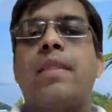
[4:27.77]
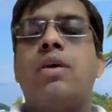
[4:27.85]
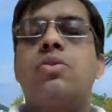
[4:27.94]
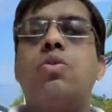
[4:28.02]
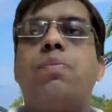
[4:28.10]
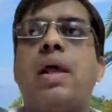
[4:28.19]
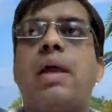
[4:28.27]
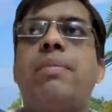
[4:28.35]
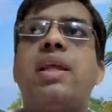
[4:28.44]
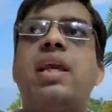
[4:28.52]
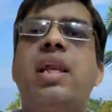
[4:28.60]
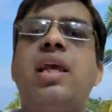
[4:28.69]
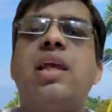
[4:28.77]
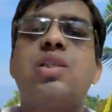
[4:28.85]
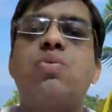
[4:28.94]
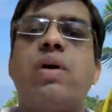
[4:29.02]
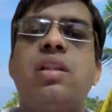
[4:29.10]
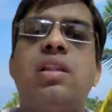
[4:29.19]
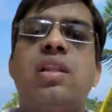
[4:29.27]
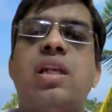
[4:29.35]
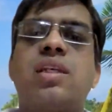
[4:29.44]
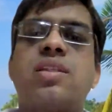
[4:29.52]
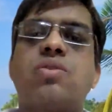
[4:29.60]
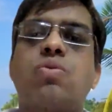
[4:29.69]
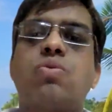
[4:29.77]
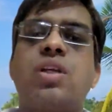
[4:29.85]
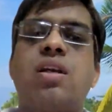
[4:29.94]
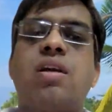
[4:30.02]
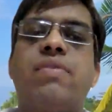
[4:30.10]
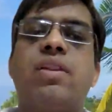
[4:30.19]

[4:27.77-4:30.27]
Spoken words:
So primary headache is one that is associated